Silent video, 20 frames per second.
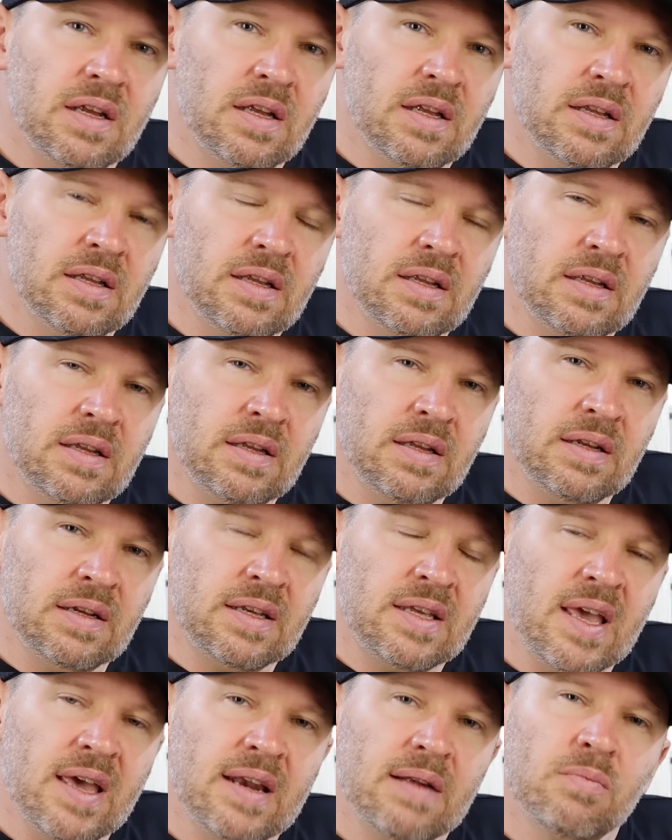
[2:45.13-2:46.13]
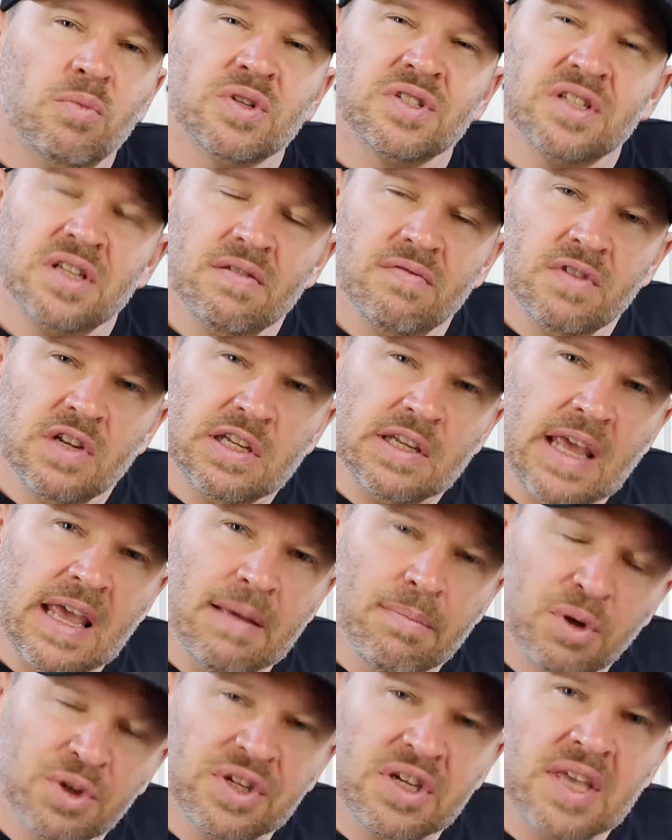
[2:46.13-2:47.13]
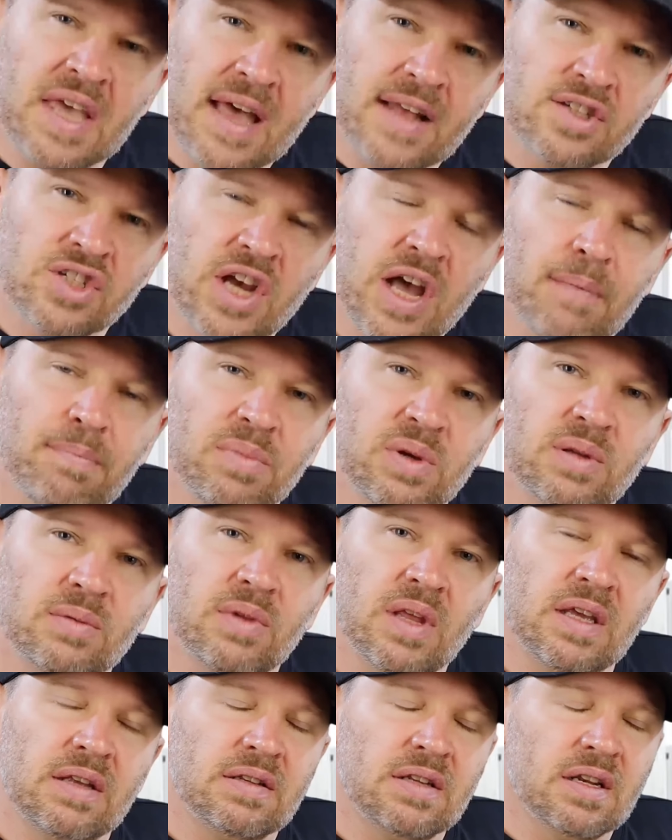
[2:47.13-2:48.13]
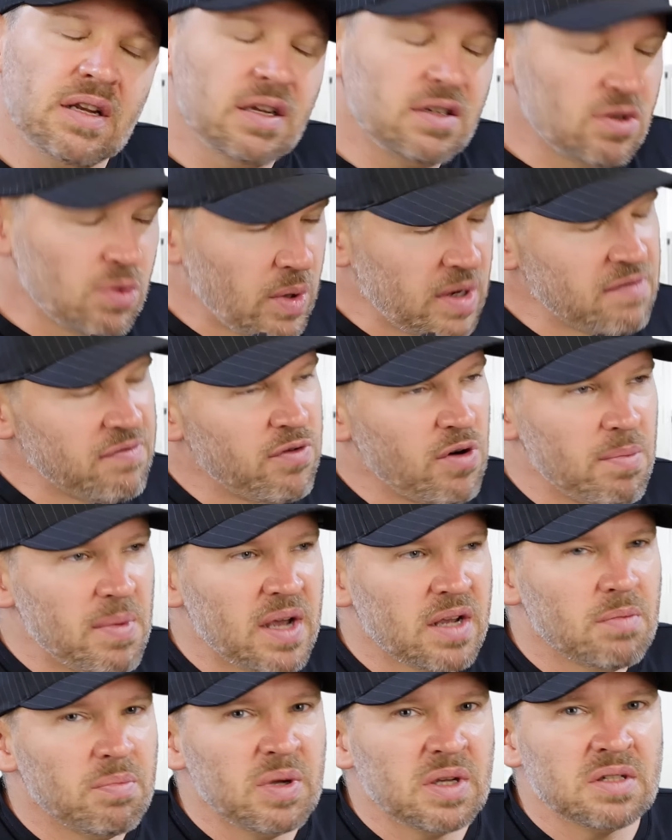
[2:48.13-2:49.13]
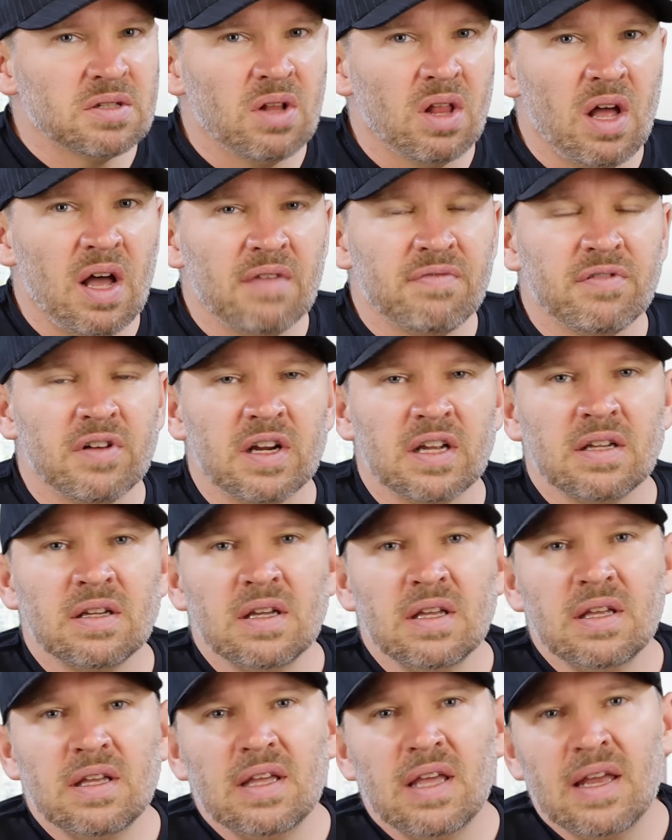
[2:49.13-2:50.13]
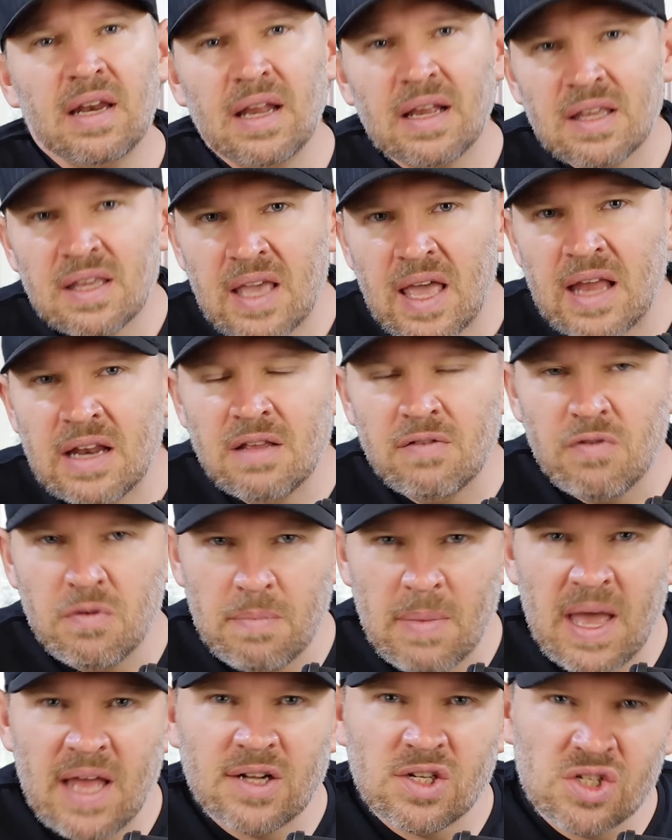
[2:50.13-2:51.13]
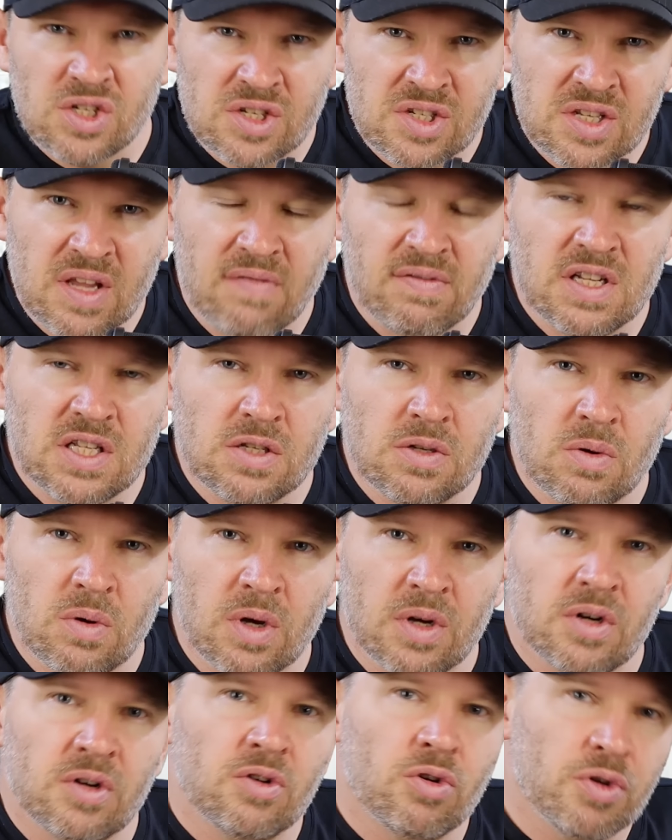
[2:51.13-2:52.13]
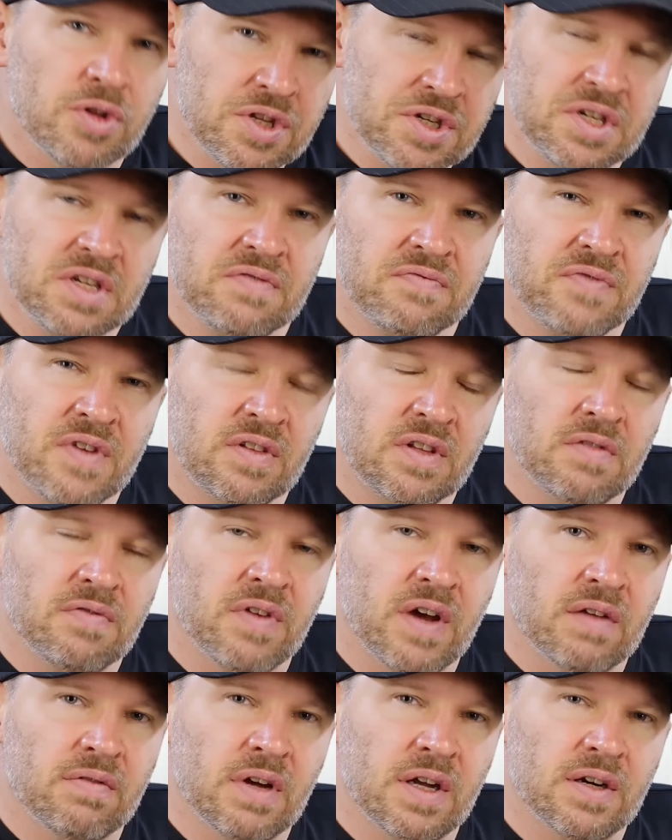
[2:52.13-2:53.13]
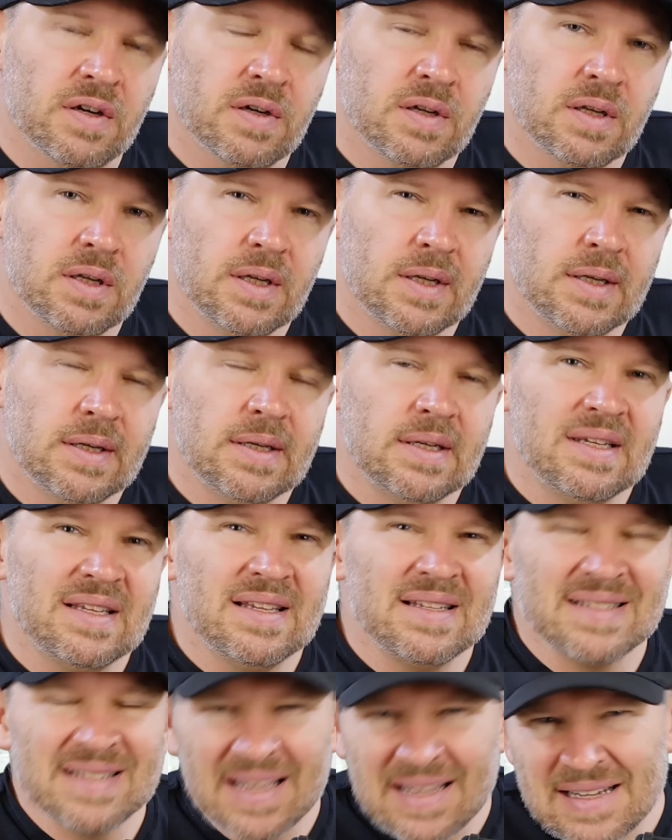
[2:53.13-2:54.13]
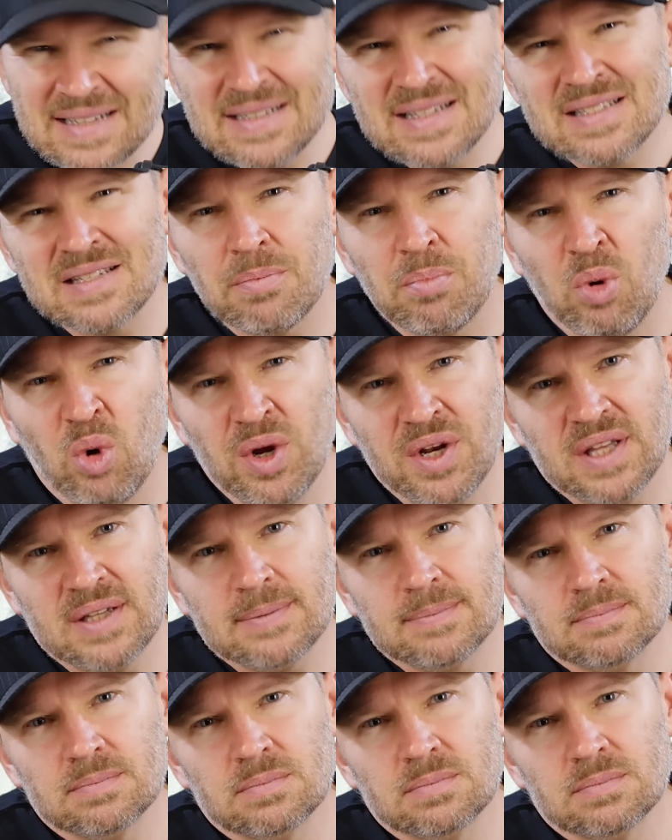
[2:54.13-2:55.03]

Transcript: uh, Canon wasn't even able to catch up. They did a 24 megapixel offering, and it can't even match the 7200 or the D5500. That's kind of disappointing.